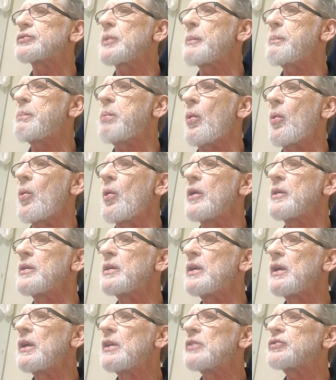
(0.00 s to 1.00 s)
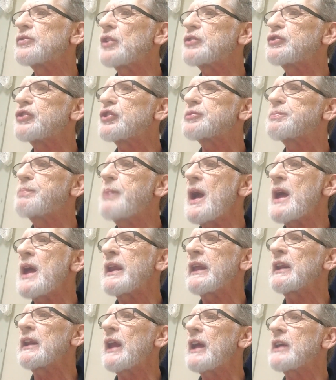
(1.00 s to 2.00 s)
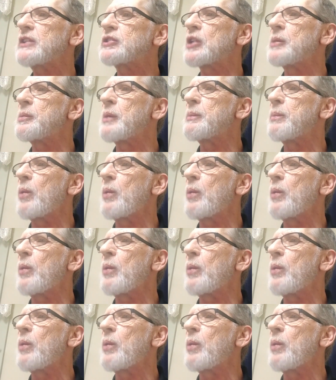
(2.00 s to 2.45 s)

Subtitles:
support, such as banning late-term